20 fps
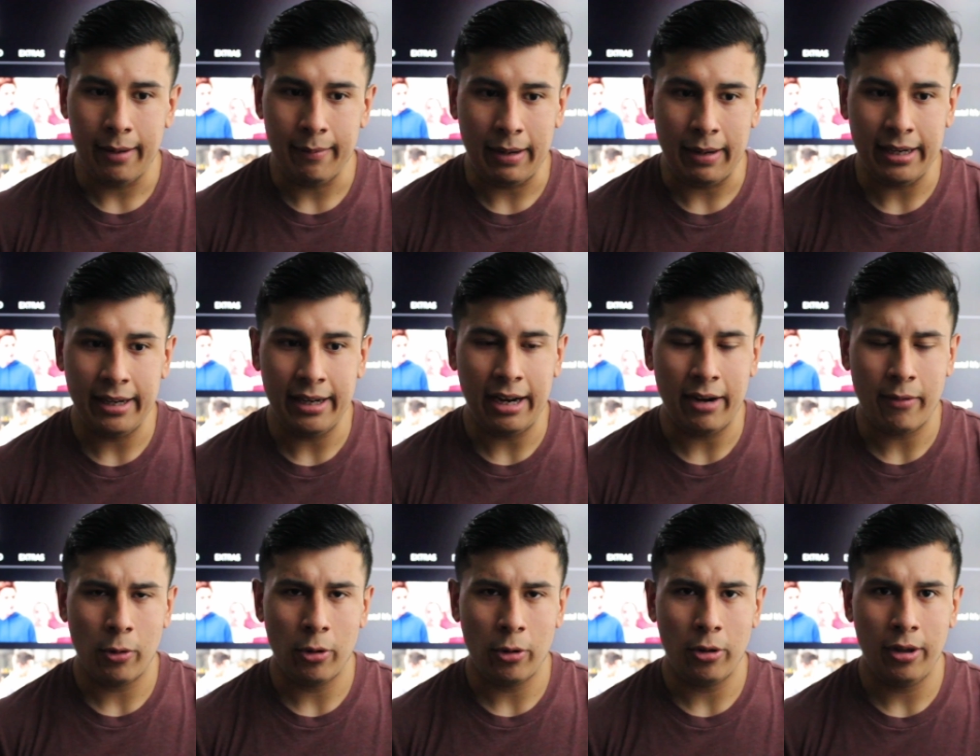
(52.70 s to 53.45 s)
I didn't have
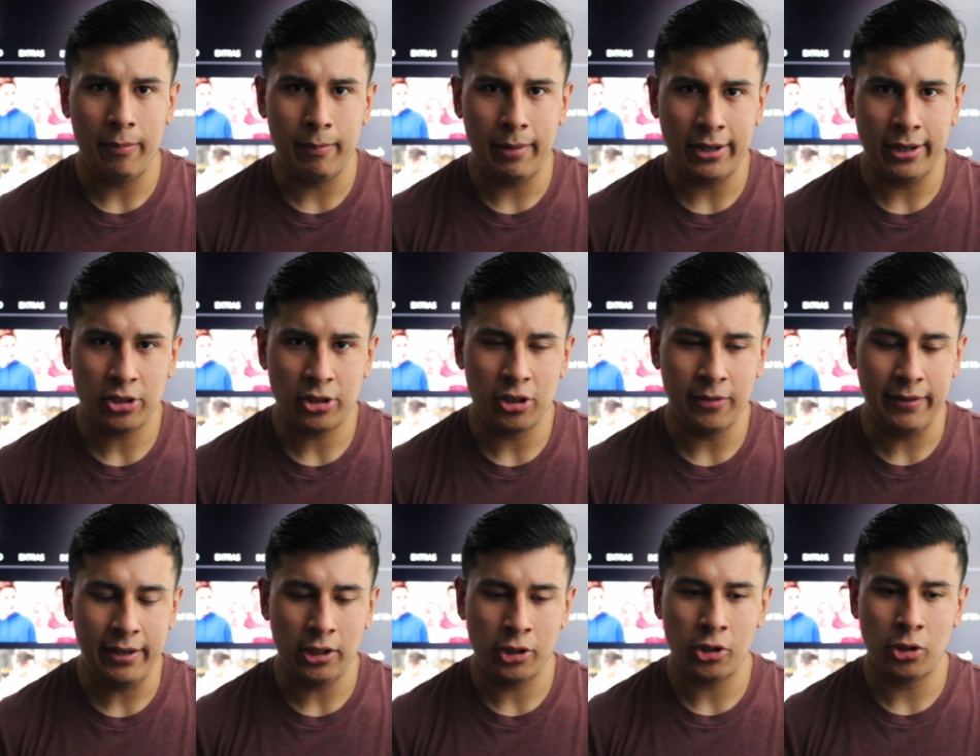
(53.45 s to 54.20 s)
really much of
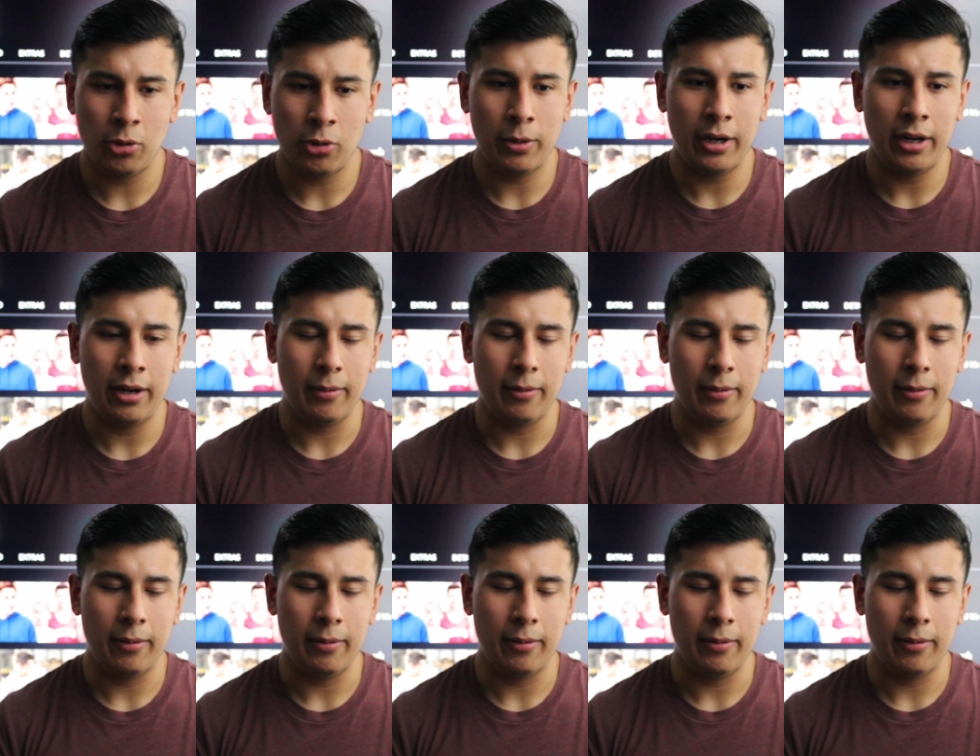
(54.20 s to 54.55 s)
an issue with it.